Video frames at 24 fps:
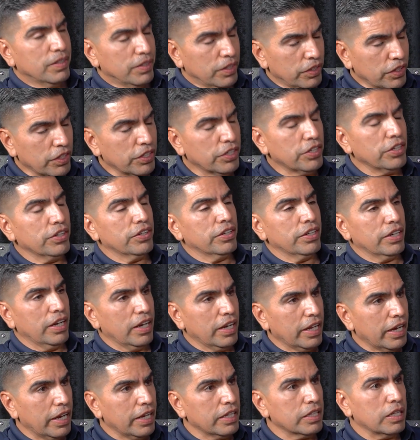And then here in
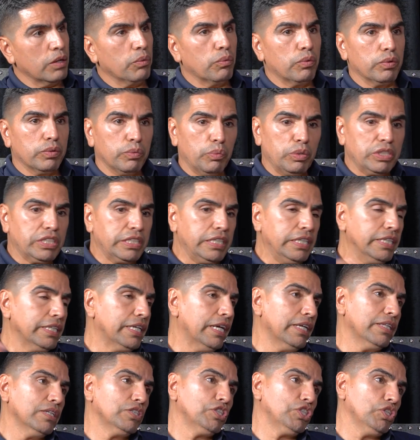LA, and then we
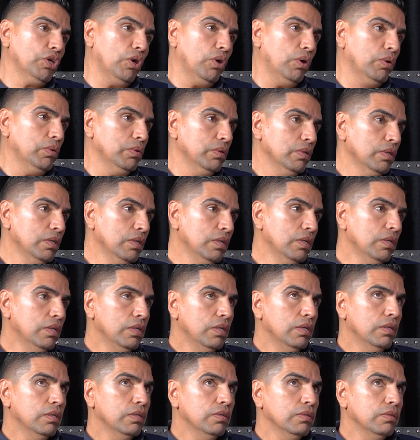syndicate the show
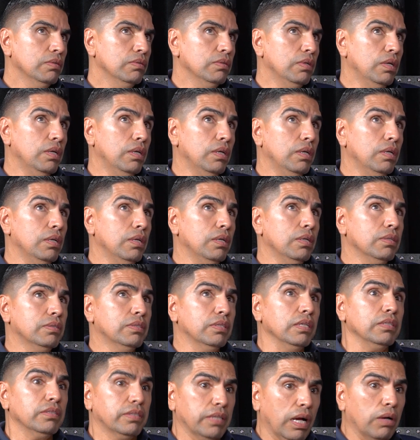
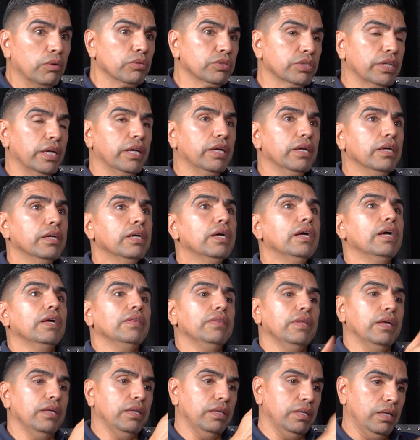since San Jose,
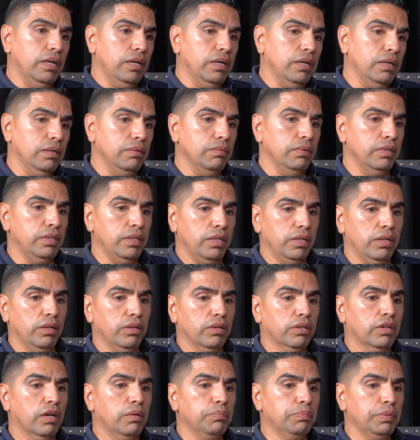and then in
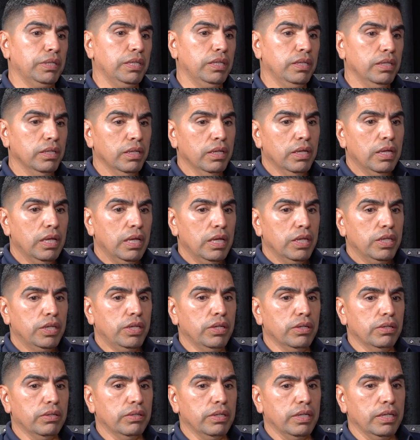another company
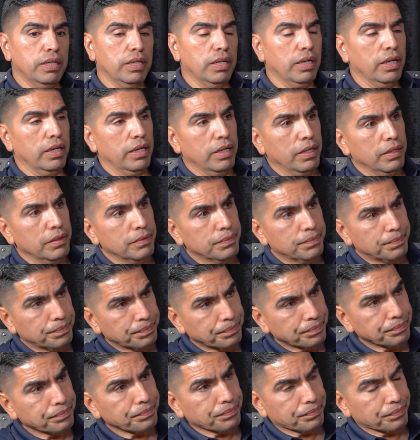here in LA.
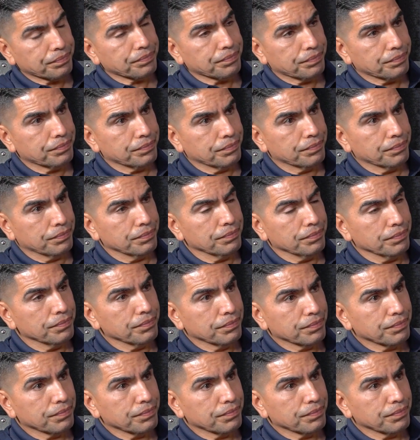Mhm.